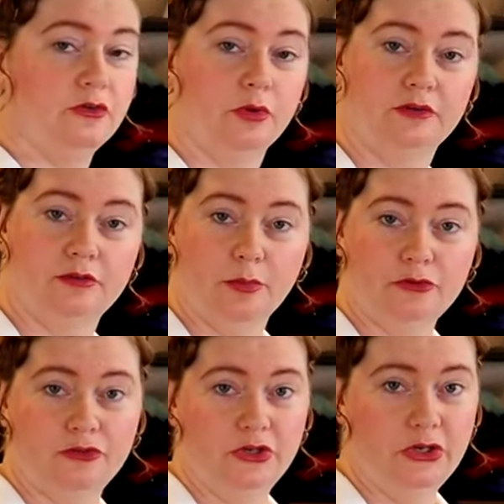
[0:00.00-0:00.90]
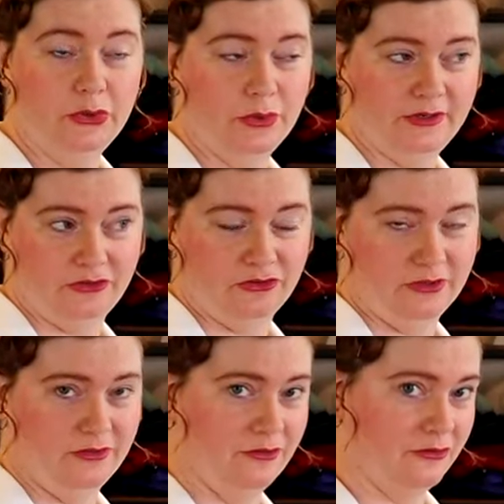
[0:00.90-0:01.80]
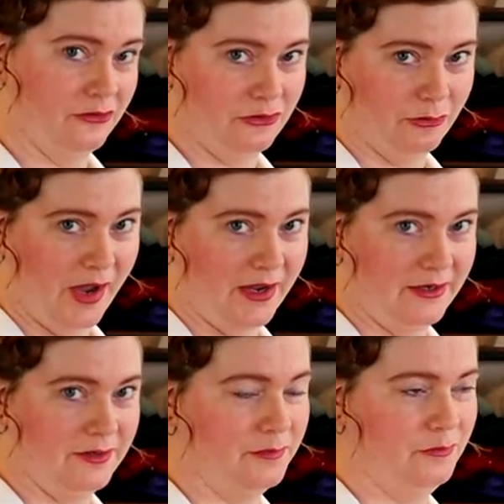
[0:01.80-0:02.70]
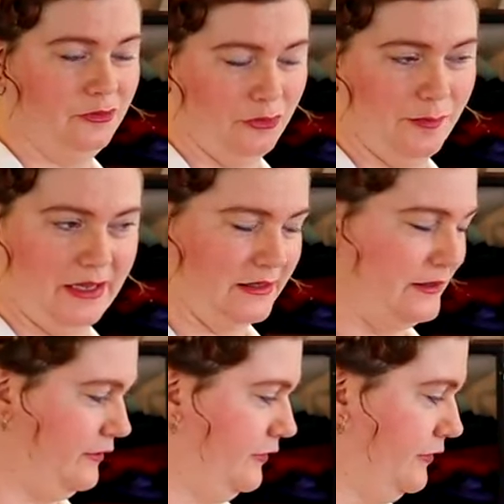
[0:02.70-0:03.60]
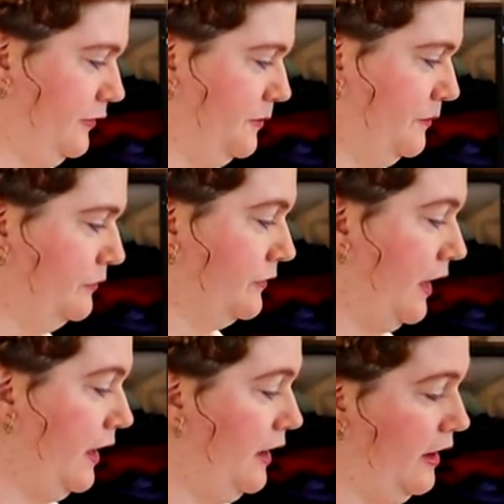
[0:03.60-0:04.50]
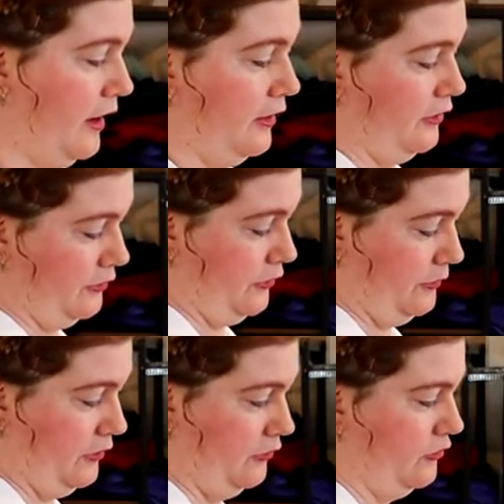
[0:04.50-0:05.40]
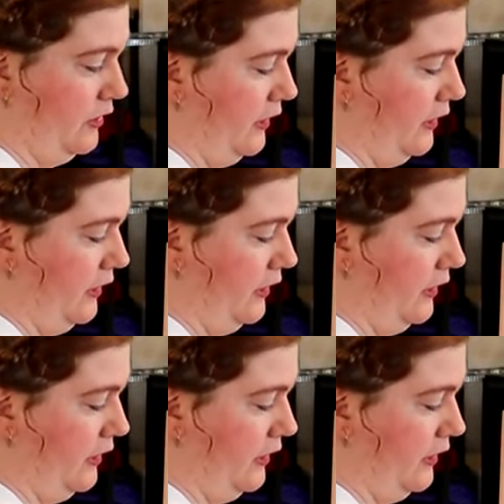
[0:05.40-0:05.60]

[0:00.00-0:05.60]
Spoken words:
is one of the most new additions to my to-make list. Another new addition